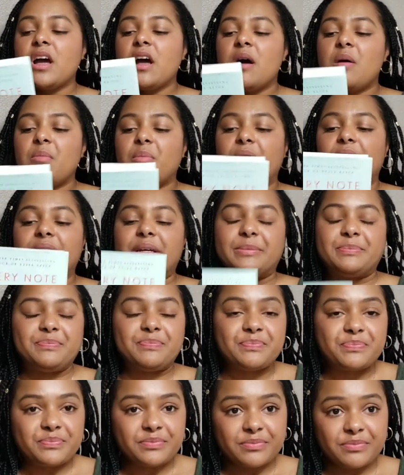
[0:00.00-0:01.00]
But,
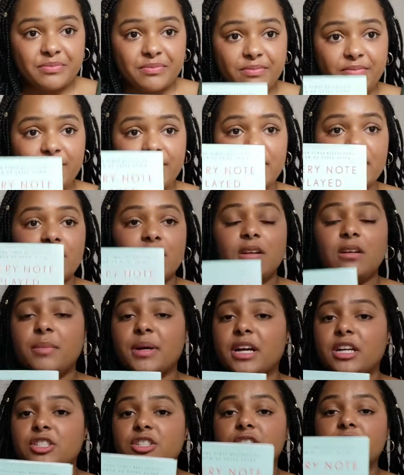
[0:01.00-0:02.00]
oh my
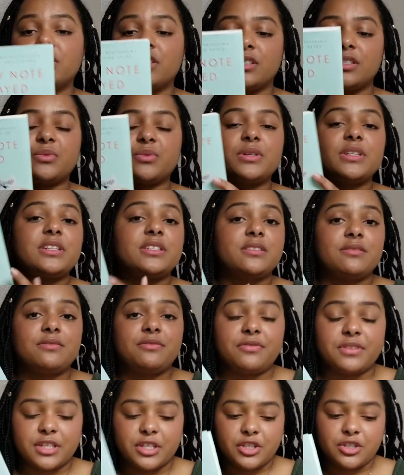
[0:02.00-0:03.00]
gosh. So this one is a
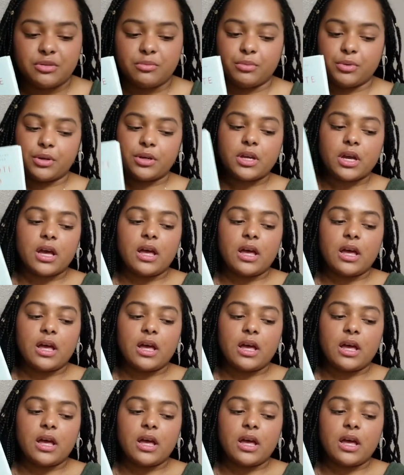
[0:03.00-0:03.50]
fiction book.